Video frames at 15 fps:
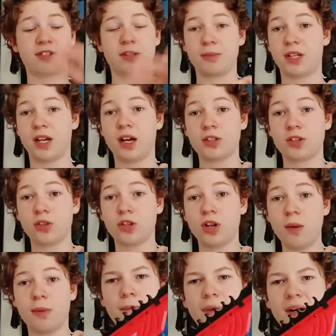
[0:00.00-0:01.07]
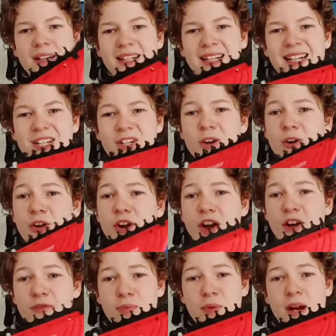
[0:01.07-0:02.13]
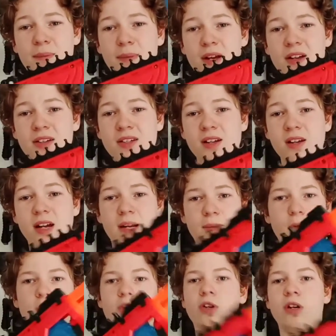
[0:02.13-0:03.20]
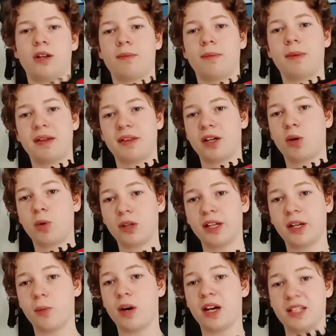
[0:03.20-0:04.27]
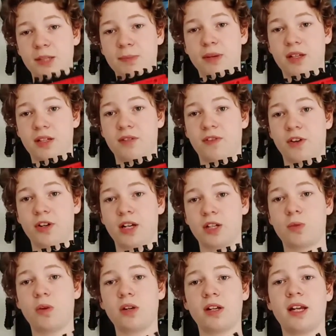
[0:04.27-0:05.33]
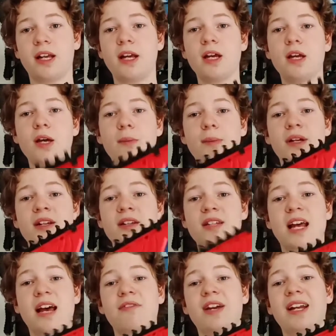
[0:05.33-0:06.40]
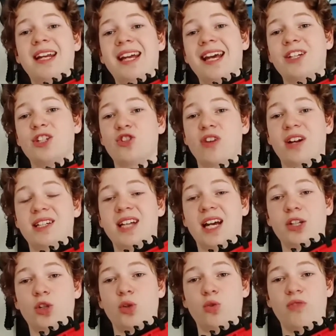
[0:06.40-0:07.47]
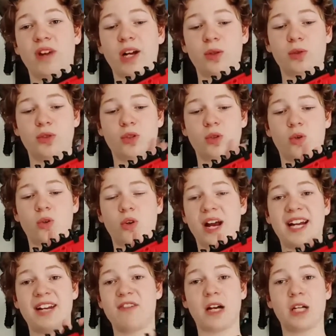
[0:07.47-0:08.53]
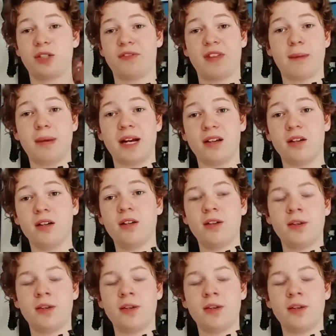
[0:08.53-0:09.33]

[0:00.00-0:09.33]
some darts on top. But it's not a Nerf brand blaster, and I'm not talking about that quality wise. This blaster is very nice quality, but it doesn't have any N-Strike tactical rails or any rails of that matter.